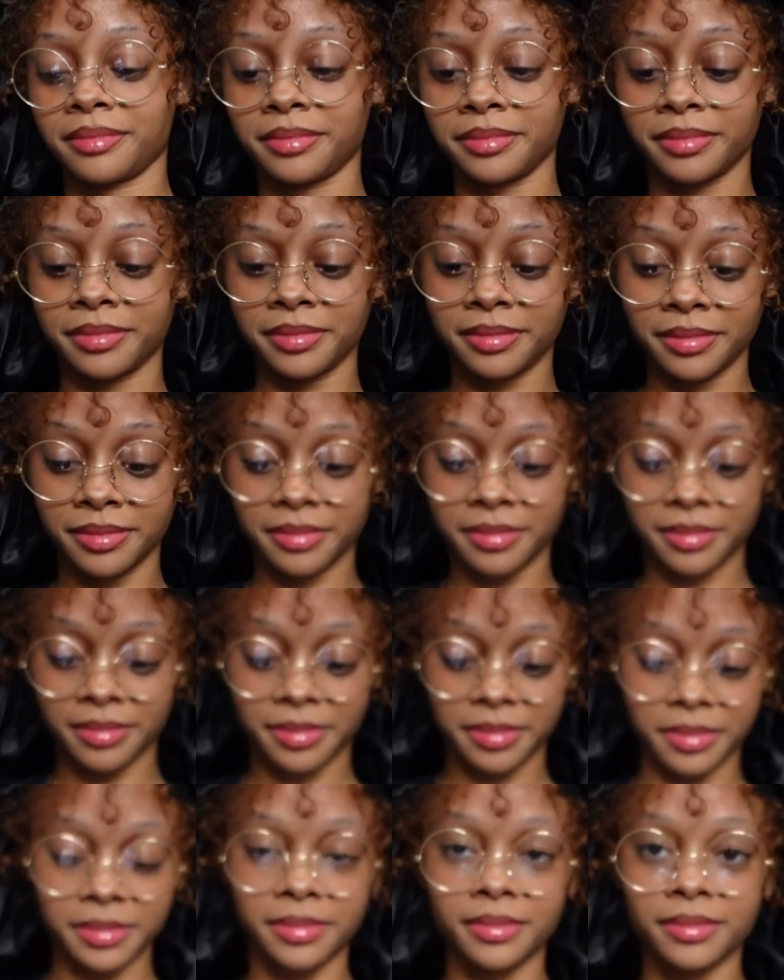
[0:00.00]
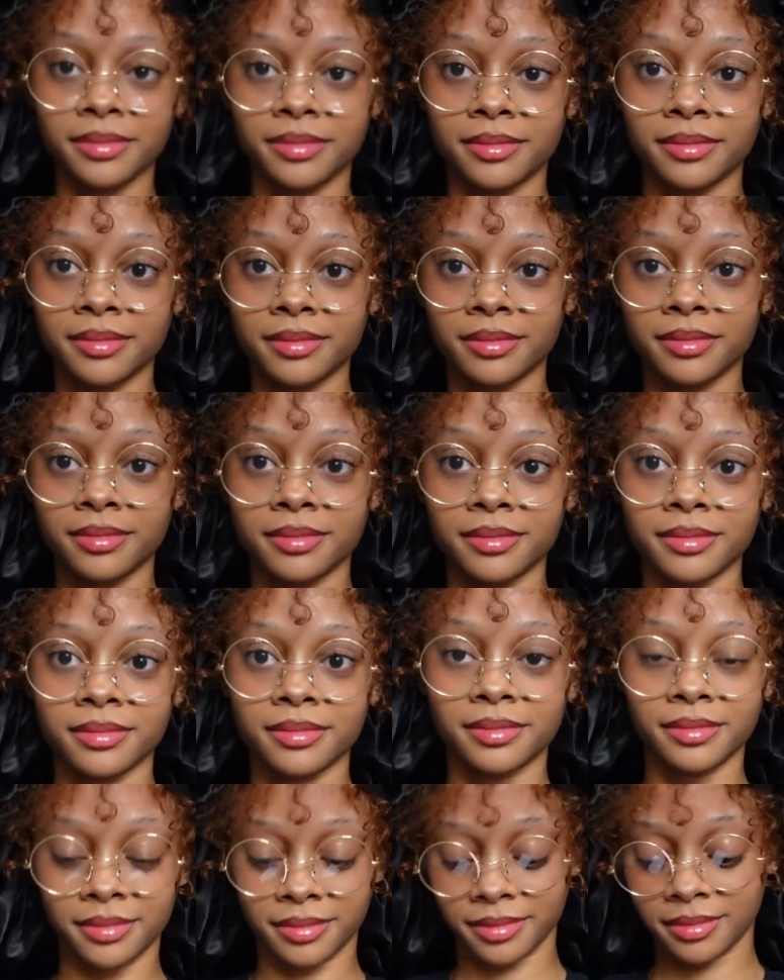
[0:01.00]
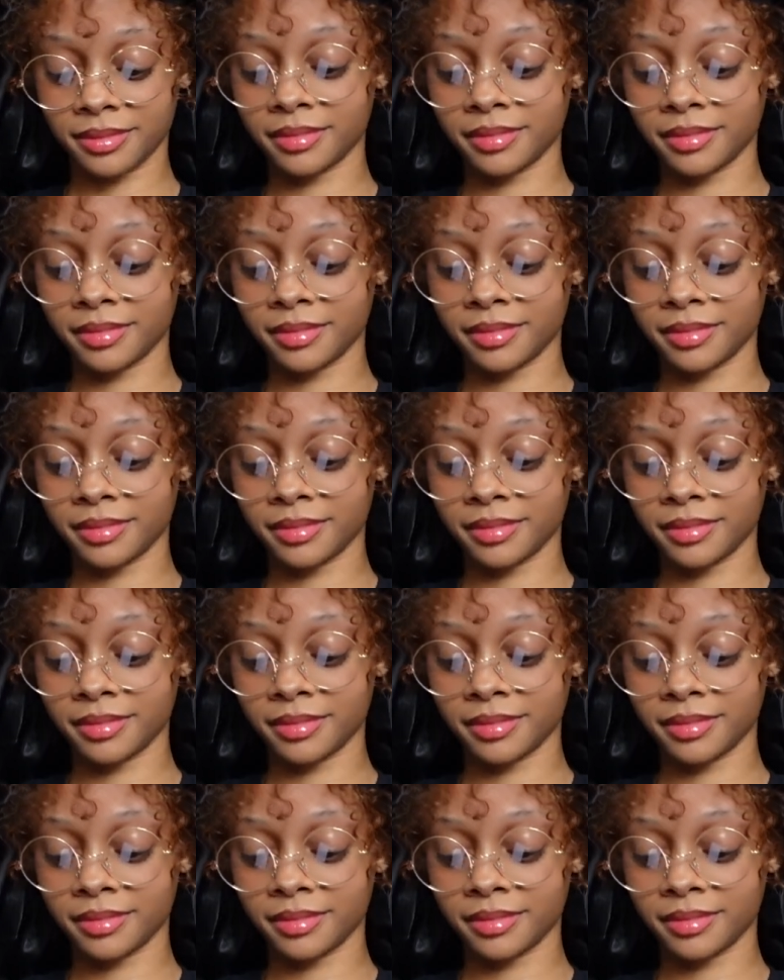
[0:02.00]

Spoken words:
(no one is talking)